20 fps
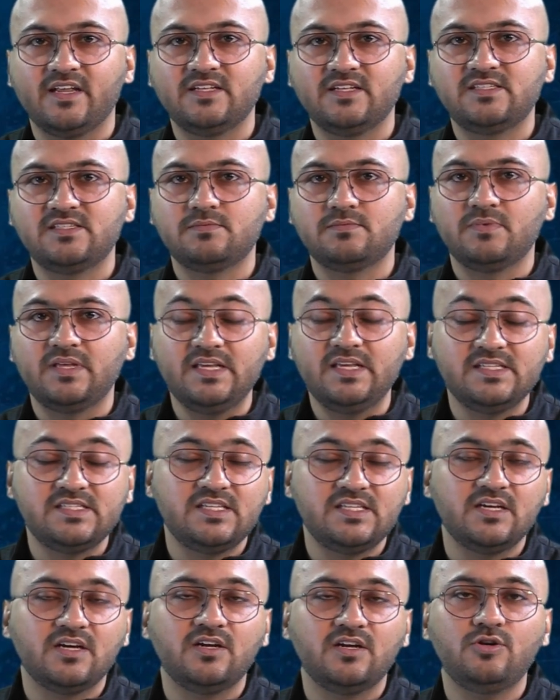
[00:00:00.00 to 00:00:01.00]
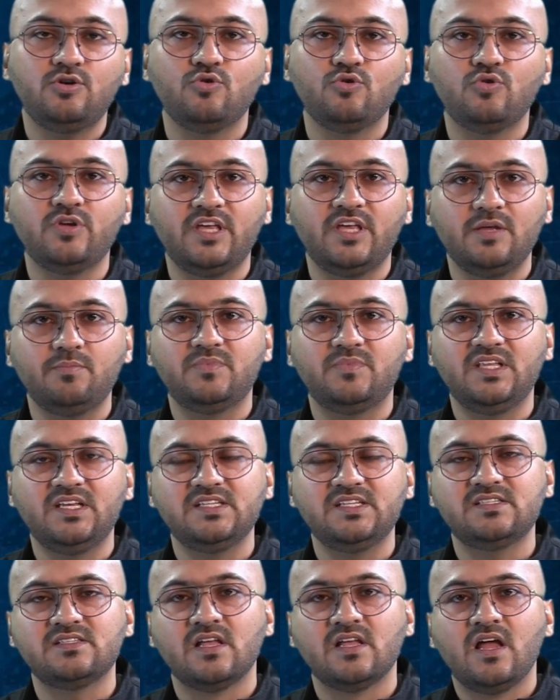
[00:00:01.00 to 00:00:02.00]
It's easier to keep
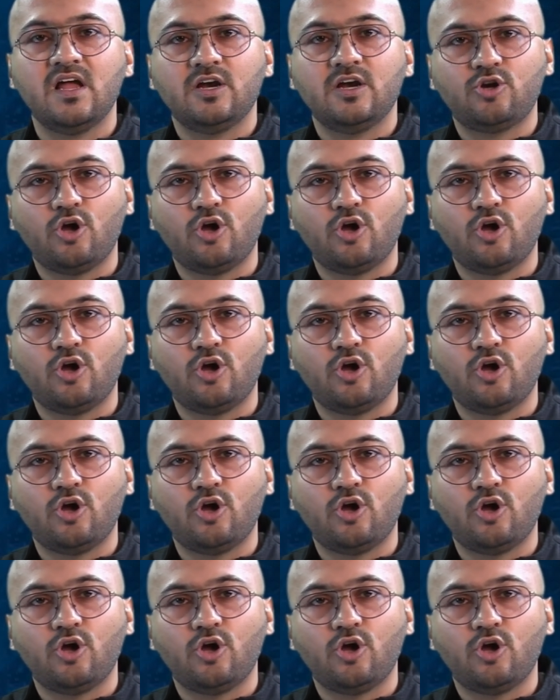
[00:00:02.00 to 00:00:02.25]
these